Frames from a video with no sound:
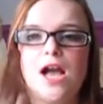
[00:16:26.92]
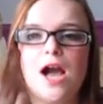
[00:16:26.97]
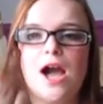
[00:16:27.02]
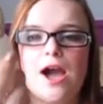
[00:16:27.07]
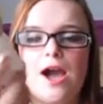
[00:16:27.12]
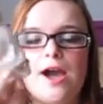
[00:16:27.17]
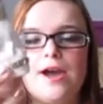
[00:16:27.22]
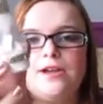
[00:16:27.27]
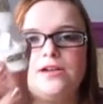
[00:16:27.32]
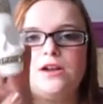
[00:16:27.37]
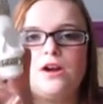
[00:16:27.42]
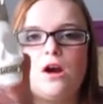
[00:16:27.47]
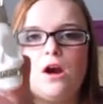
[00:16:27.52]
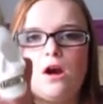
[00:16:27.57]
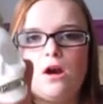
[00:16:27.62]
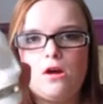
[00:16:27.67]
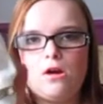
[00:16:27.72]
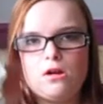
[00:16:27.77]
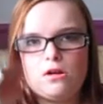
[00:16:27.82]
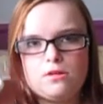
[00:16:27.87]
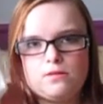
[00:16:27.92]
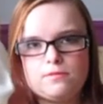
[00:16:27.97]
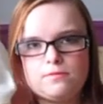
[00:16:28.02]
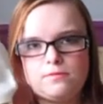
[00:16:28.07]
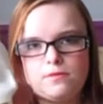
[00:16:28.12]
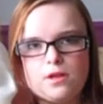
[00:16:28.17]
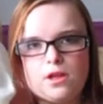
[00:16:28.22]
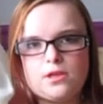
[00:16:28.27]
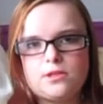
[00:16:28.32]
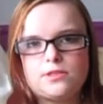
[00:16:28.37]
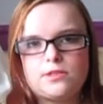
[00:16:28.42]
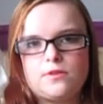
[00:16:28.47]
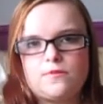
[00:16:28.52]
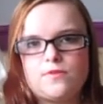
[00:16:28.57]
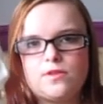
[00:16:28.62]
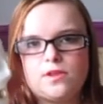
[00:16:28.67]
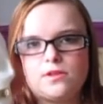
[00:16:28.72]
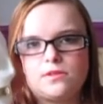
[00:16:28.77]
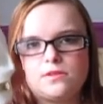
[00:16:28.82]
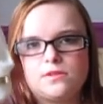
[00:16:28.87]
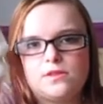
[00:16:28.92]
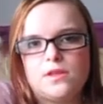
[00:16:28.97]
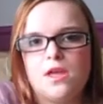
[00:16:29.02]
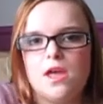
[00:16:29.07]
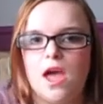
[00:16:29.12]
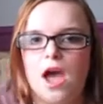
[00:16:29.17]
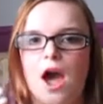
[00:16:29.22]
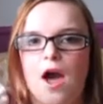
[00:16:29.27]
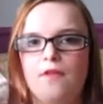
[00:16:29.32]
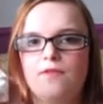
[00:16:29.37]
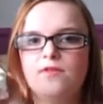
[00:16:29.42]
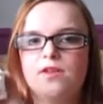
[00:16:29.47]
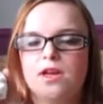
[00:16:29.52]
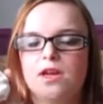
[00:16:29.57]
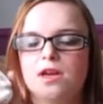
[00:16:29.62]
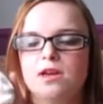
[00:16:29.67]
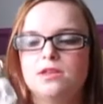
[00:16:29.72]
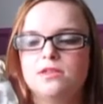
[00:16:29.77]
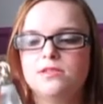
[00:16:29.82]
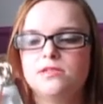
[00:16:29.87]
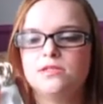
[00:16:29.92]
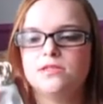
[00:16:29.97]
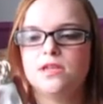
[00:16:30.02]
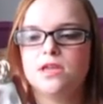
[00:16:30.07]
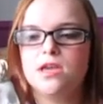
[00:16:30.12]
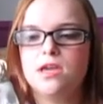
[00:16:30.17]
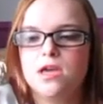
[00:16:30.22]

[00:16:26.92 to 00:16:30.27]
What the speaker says: and I just love this. And this